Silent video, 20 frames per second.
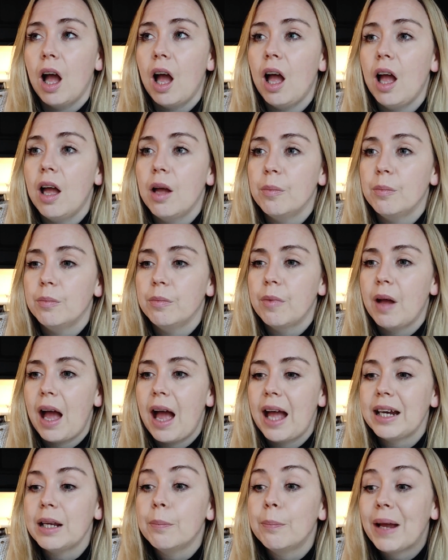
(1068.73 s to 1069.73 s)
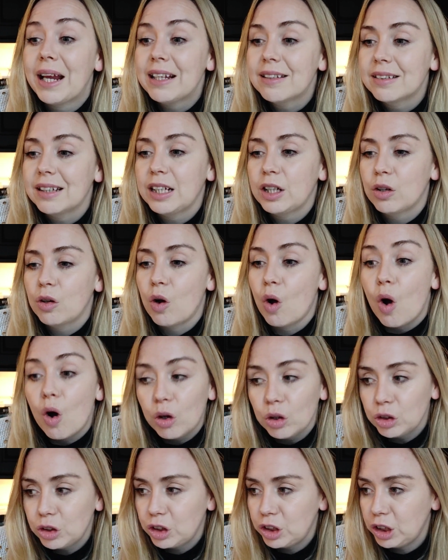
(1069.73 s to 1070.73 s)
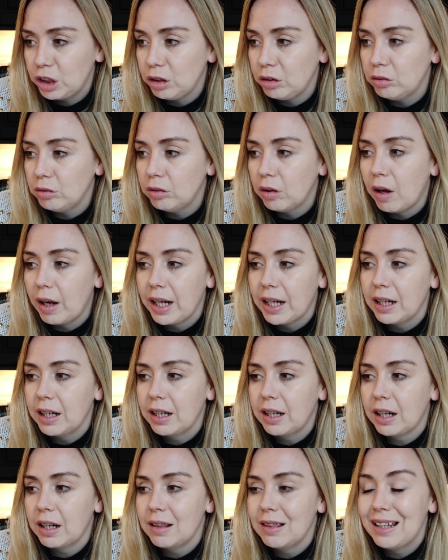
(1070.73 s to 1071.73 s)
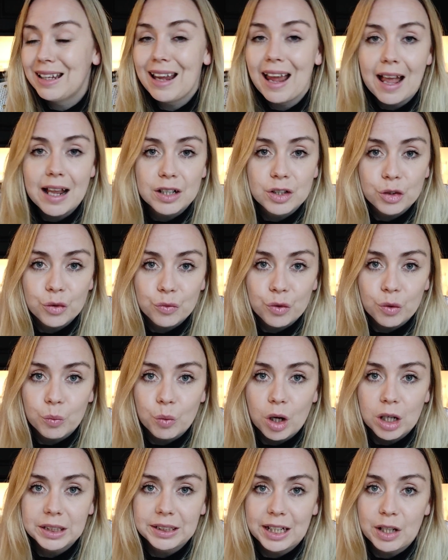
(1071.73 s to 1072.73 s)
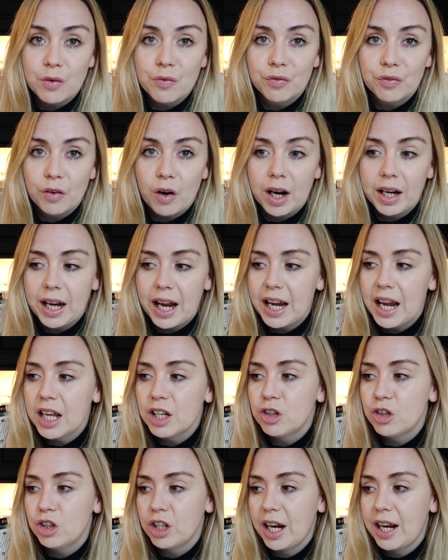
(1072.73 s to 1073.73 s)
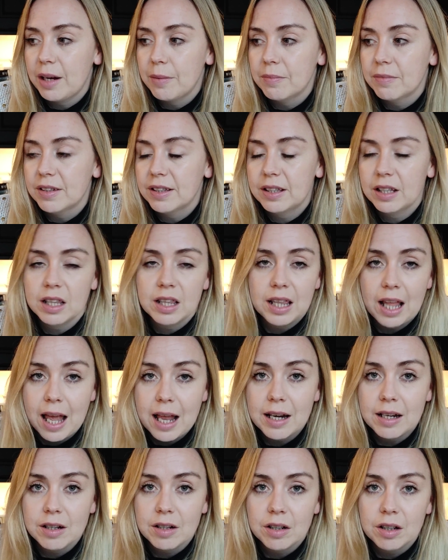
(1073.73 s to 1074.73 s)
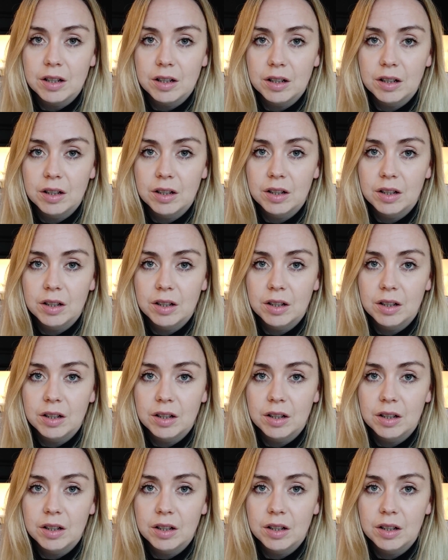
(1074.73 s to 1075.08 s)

And it basically got to the end of the workday on Friday, and James then